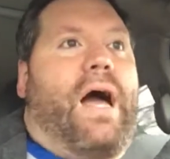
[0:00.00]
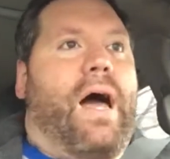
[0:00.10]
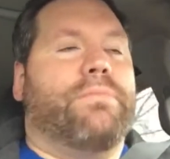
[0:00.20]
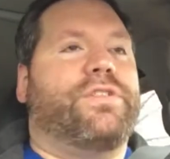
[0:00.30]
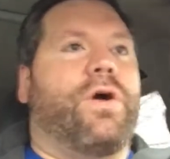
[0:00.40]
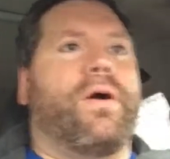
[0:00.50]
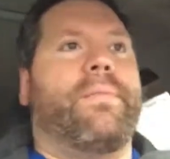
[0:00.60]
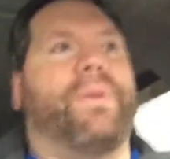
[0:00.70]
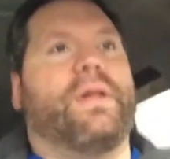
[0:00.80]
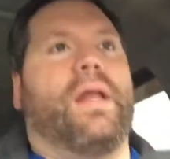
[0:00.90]
I'm
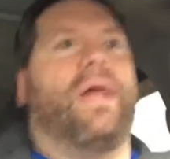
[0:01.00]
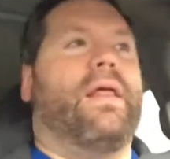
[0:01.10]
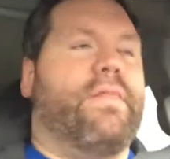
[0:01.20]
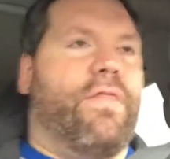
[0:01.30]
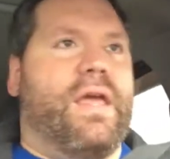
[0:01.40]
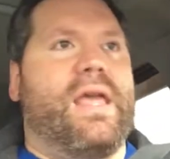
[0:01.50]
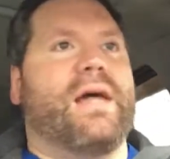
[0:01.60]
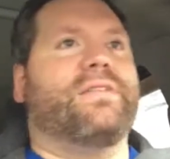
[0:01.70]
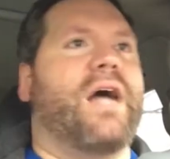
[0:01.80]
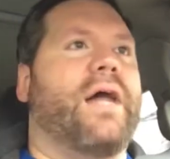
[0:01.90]
sorry, but he has